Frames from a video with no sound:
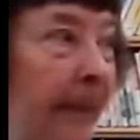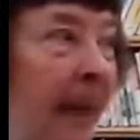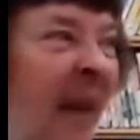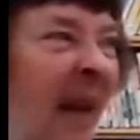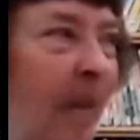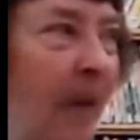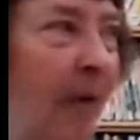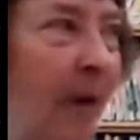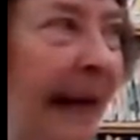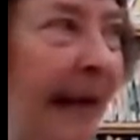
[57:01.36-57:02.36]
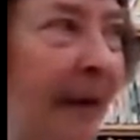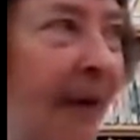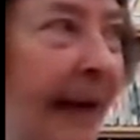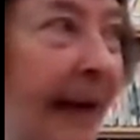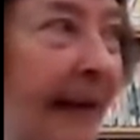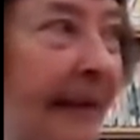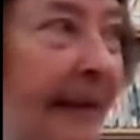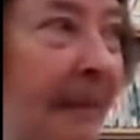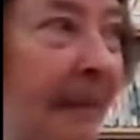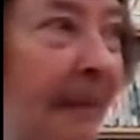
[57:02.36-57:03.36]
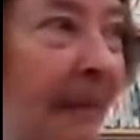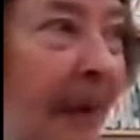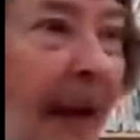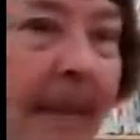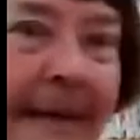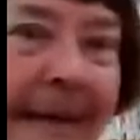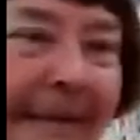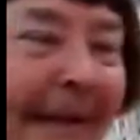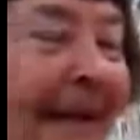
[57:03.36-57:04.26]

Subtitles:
I think I'm run out of ideas. What time is it?